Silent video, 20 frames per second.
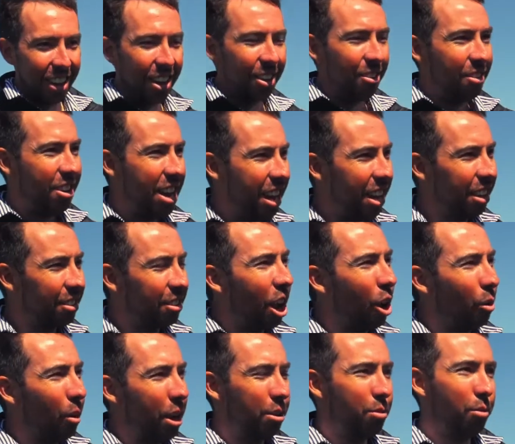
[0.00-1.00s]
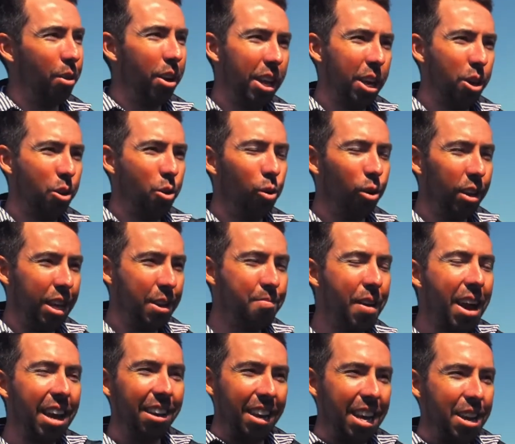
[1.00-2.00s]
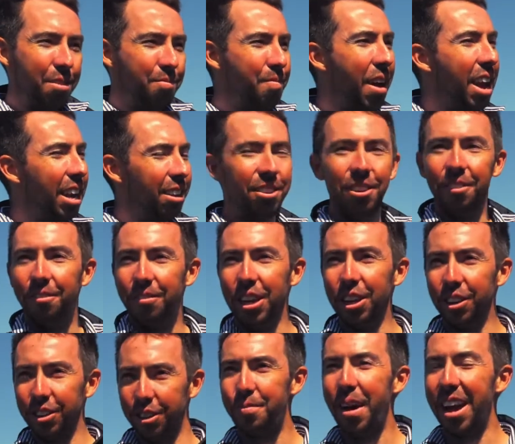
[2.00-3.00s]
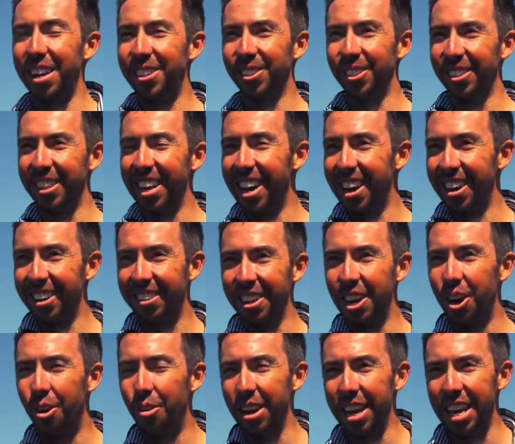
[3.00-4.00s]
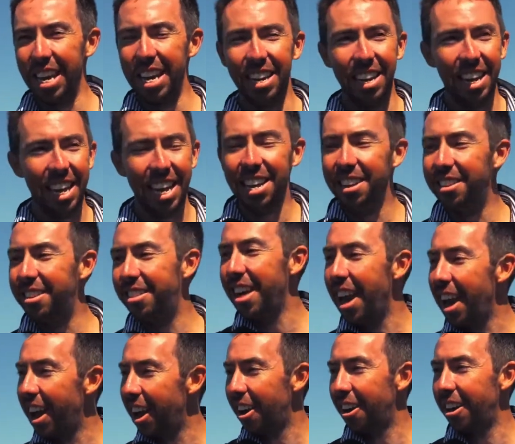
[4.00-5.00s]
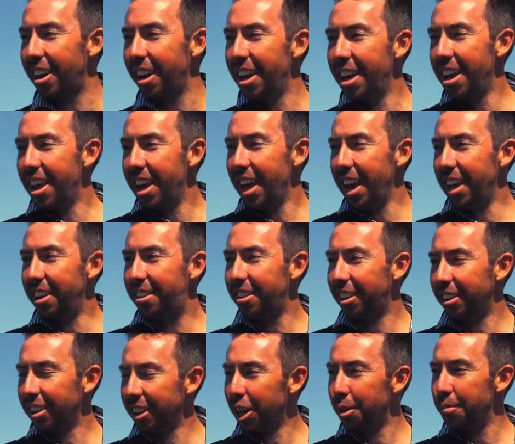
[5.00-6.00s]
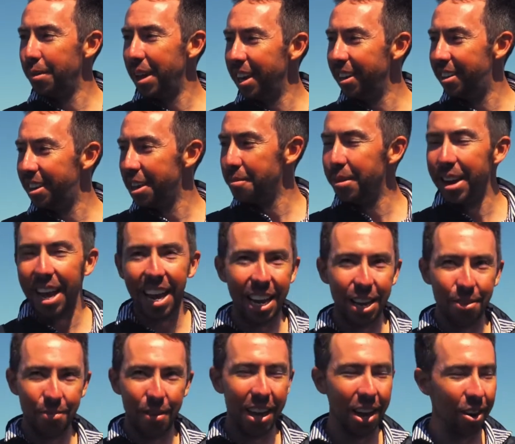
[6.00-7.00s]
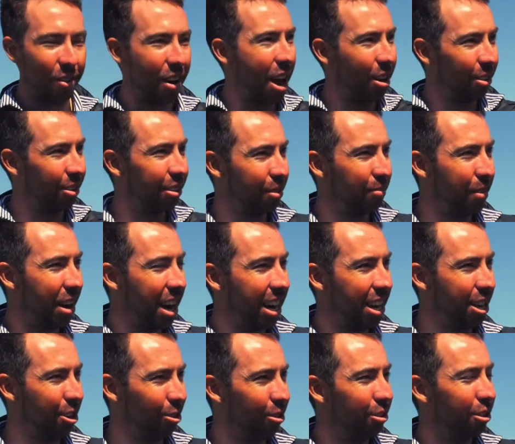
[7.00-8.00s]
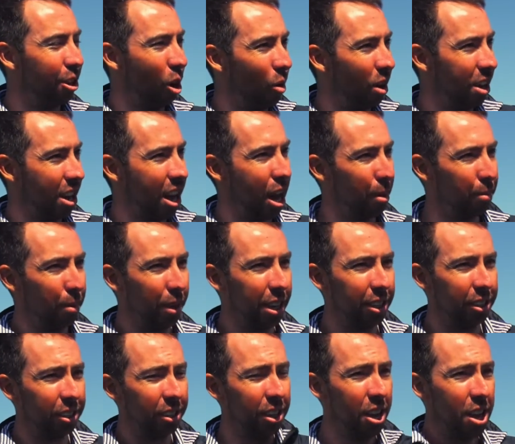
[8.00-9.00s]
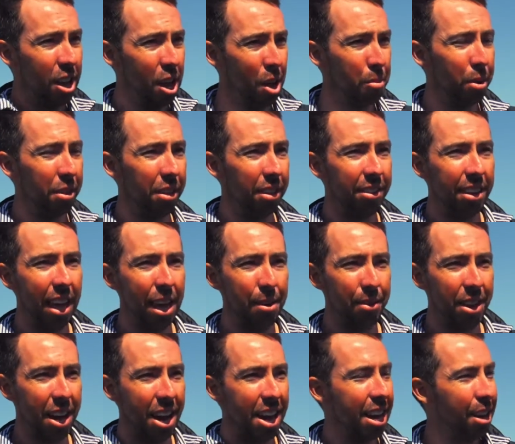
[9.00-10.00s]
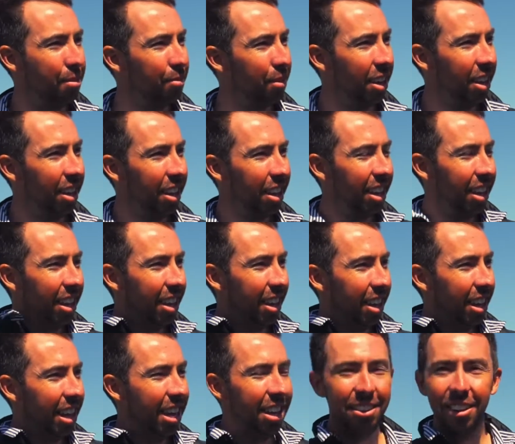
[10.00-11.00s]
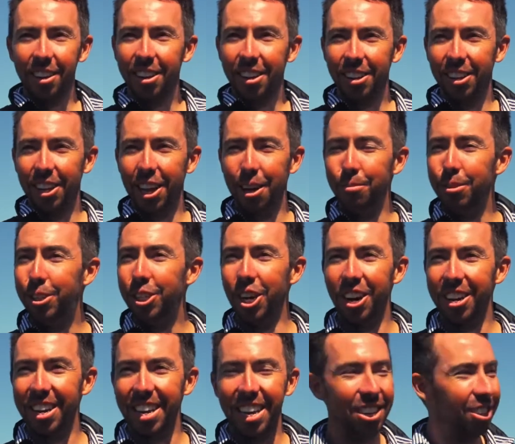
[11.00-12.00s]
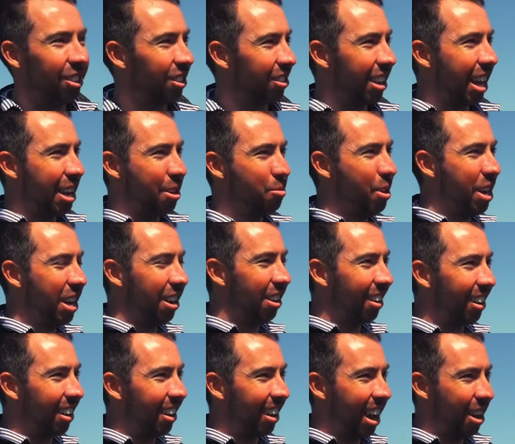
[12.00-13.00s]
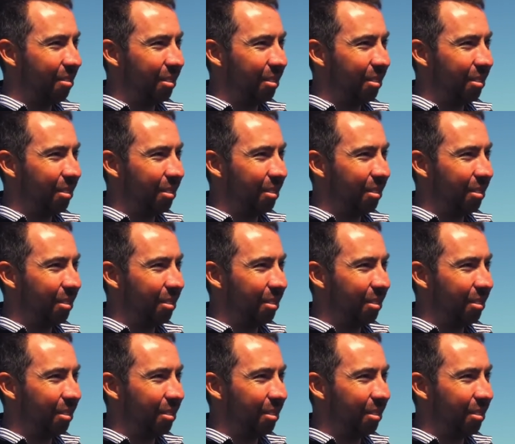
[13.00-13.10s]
You know, Nick is always really cool. He makes you feel special there. So he's there. It's a little bit intimidating being around somebody who's so accomplished, but at the same time, he's a club junkie just like we are.